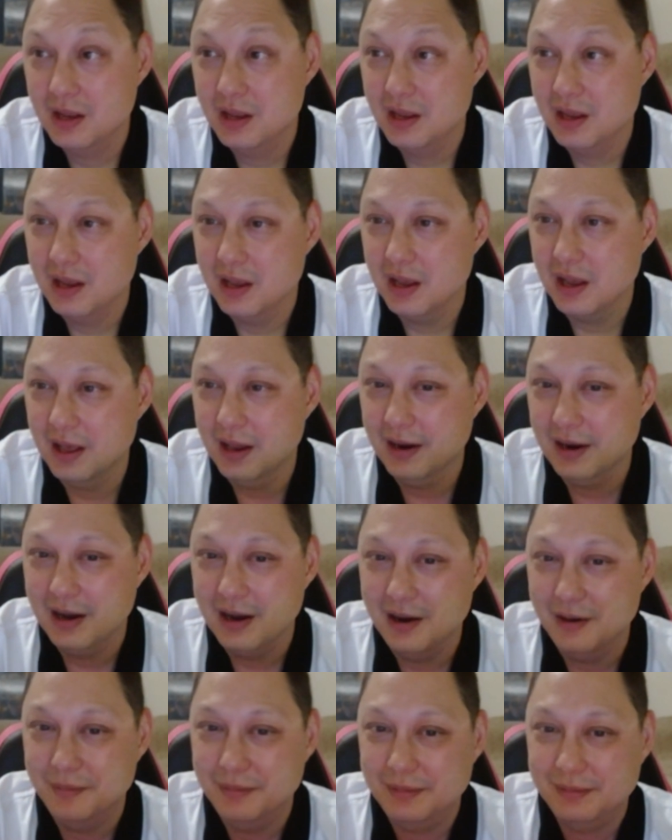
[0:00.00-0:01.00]
And
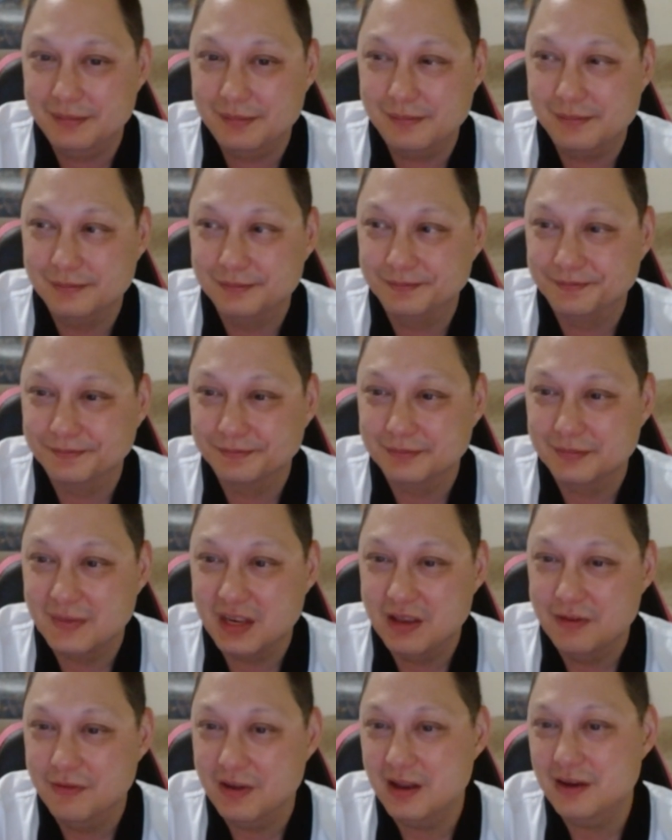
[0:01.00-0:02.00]

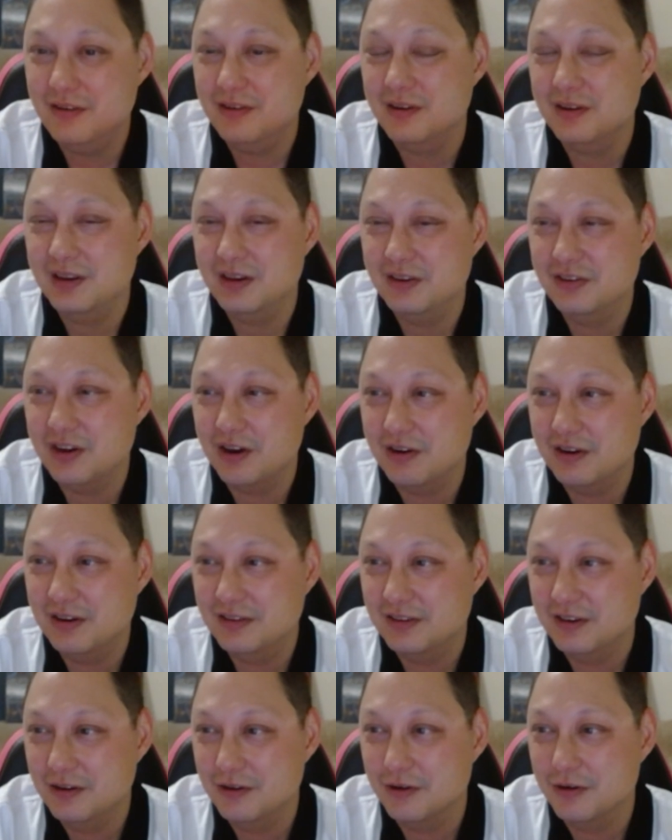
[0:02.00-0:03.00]
eventually, Jerry
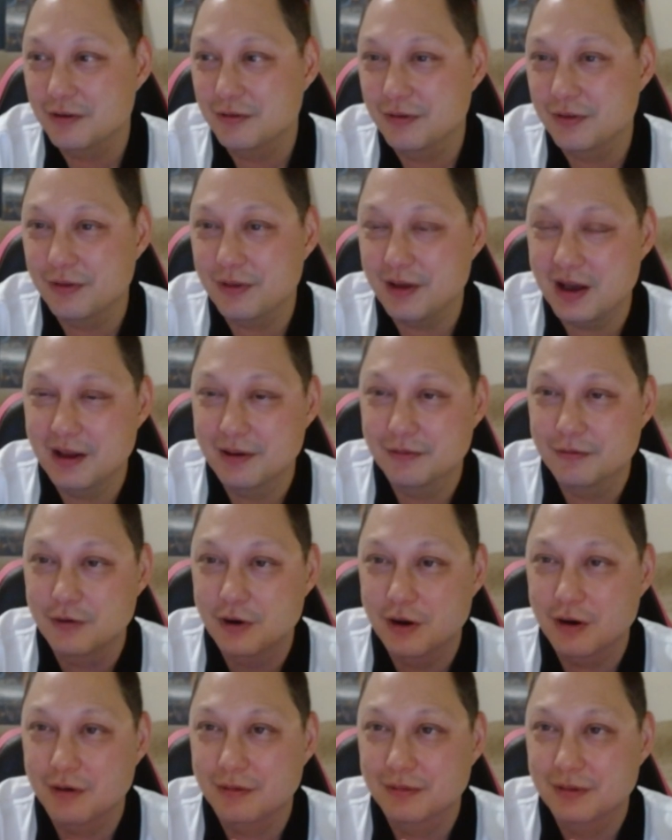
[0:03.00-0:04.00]
Siegel thought,
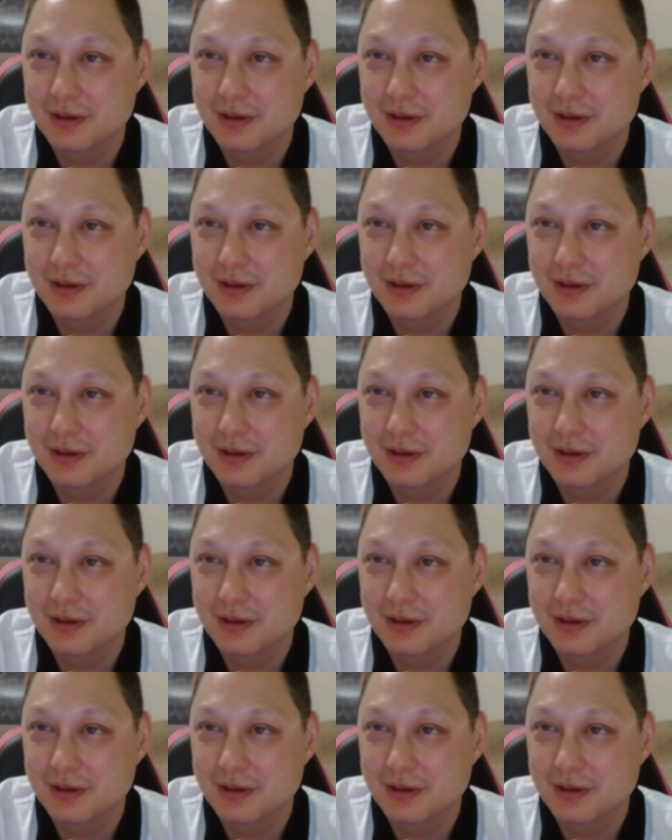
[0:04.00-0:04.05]
well,